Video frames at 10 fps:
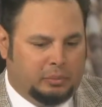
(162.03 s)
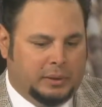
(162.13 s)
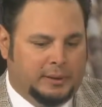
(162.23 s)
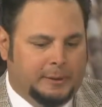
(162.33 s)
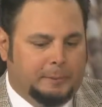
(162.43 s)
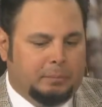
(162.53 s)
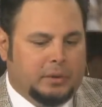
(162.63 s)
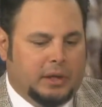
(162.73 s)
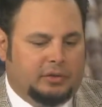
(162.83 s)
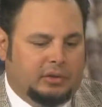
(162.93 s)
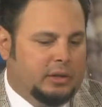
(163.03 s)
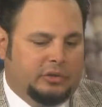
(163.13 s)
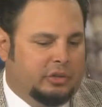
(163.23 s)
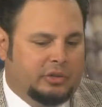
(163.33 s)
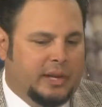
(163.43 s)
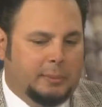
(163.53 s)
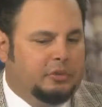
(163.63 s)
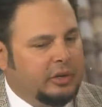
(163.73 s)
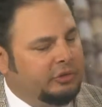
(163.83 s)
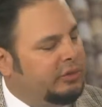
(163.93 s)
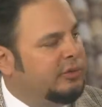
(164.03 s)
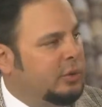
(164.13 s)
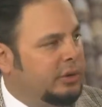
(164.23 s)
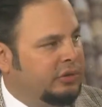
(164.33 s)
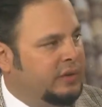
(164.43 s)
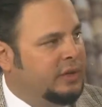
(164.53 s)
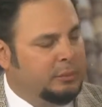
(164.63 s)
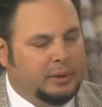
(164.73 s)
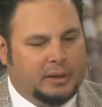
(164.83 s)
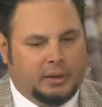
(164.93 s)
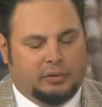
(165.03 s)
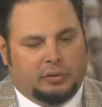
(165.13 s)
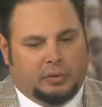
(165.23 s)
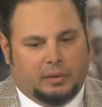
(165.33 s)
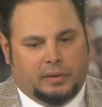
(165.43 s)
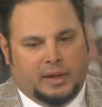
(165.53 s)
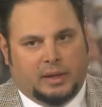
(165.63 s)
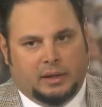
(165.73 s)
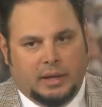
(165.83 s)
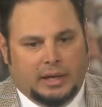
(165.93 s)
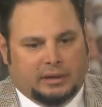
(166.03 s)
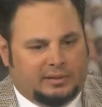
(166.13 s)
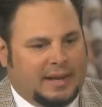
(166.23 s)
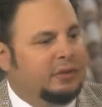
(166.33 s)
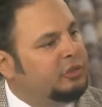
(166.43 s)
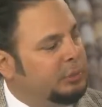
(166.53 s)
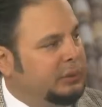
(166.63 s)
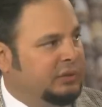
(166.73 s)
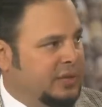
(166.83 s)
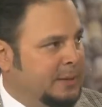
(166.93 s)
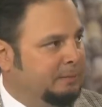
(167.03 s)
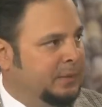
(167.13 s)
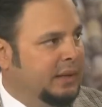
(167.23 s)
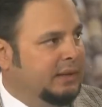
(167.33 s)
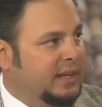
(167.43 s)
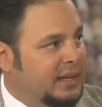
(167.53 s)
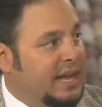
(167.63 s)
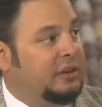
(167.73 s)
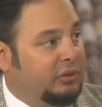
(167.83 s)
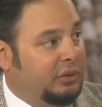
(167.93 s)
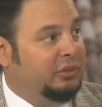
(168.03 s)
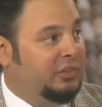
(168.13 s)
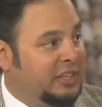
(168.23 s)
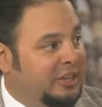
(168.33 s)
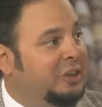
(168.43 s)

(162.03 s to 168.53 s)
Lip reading: But it's a game changer for us in there because it's tangible for them. They can actually see and